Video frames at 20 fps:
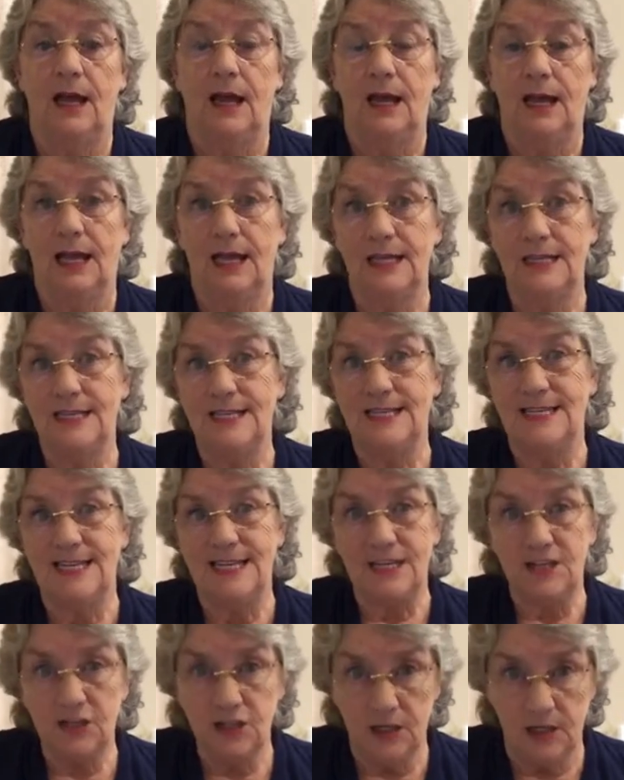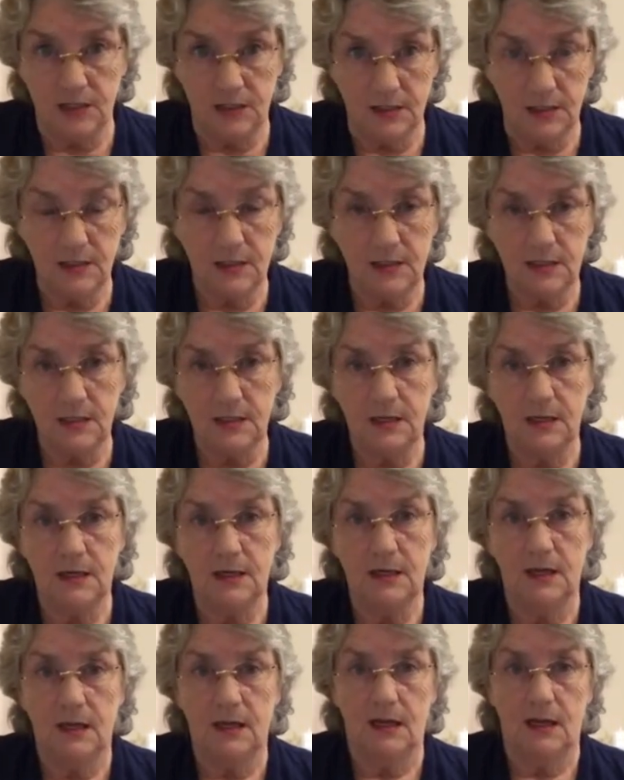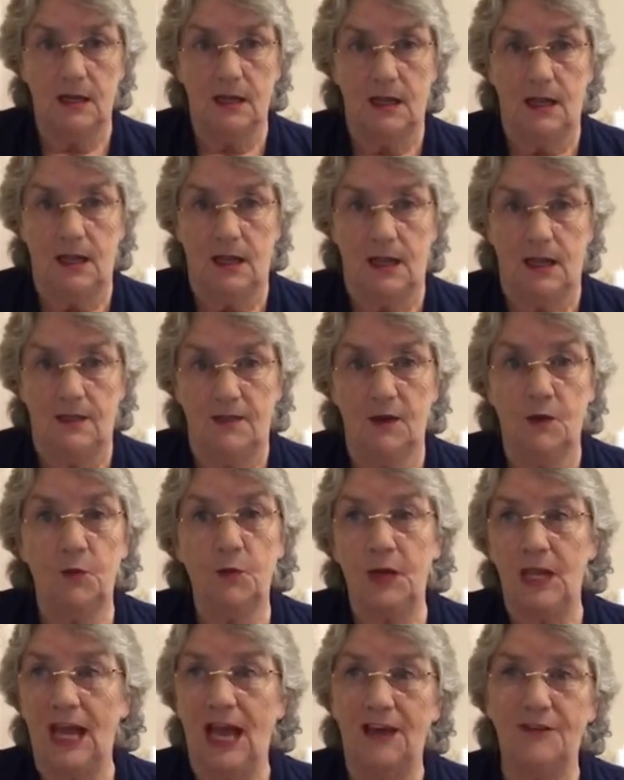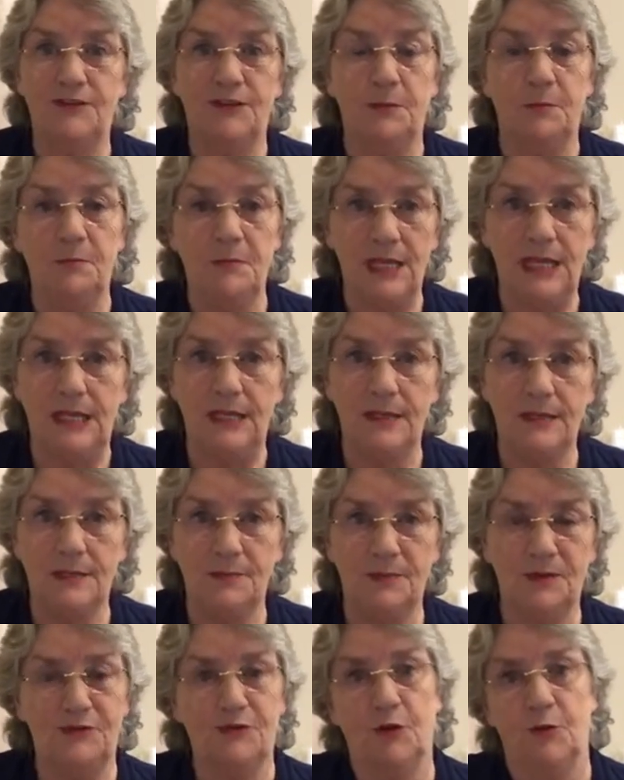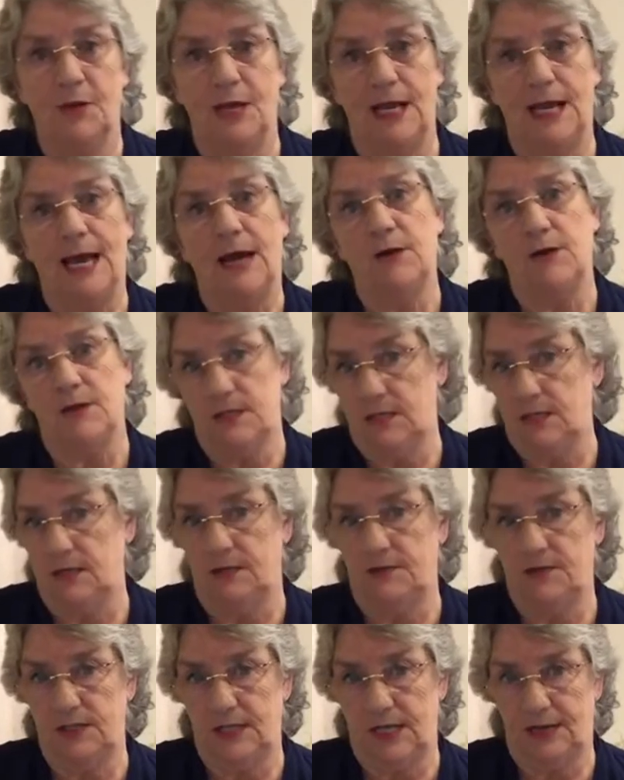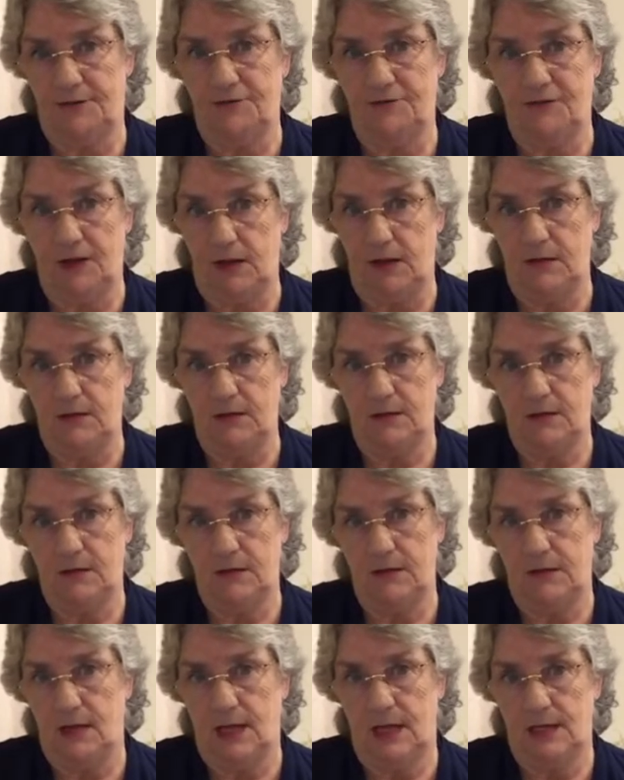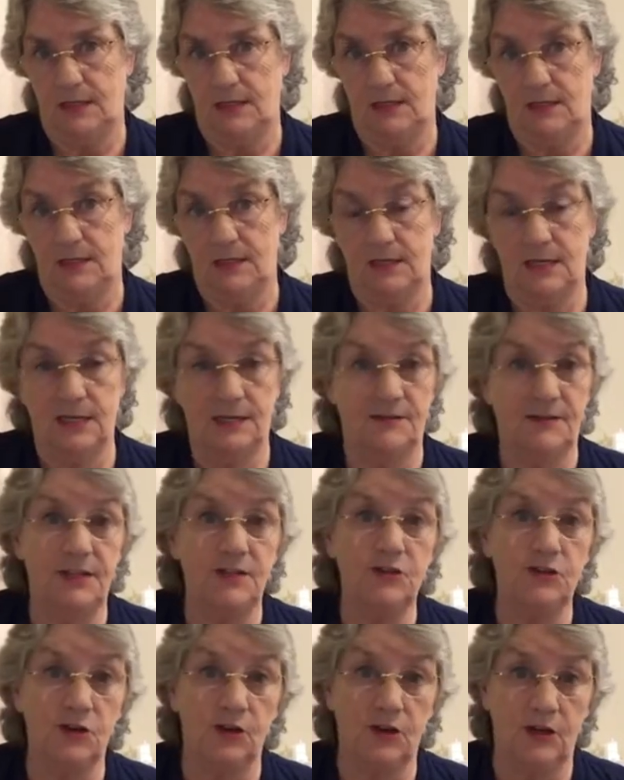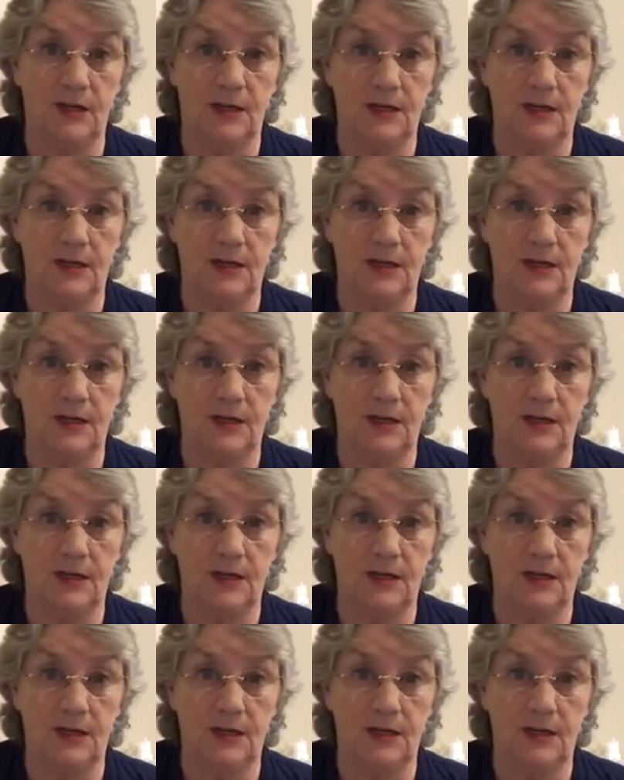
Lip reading: conditions that we have to meet before we allow ourselves to have fun and to live in joy.